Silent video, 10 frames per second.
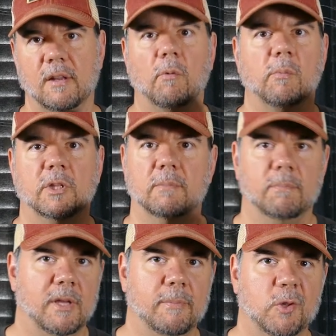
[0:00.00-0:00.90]
I mean,
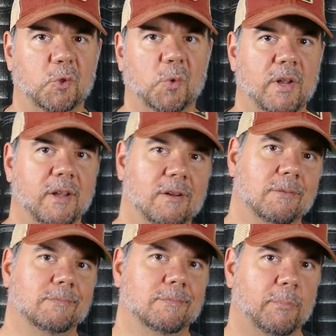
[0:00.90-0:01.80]
maybe in a
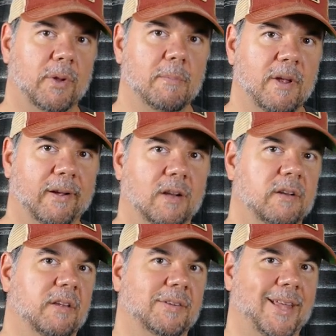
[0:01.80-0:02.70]
tornado, but I'm not gonna
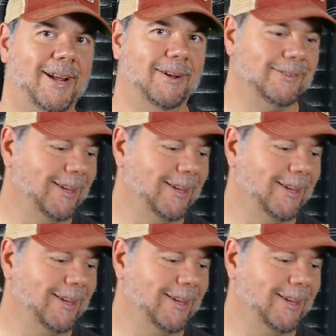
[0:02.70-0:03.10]
test that out.